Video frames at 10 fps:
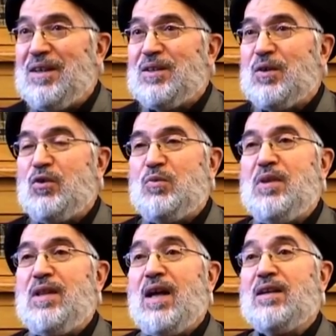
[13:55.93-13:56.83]
So which
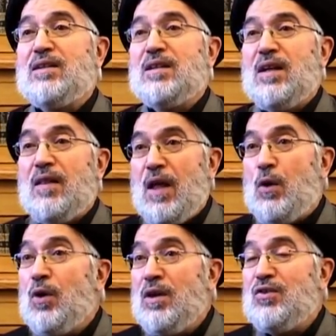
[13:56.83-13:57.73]
means that their
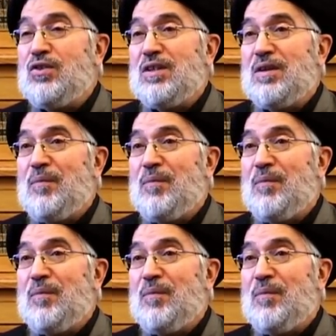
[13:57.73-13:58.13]
knowledge,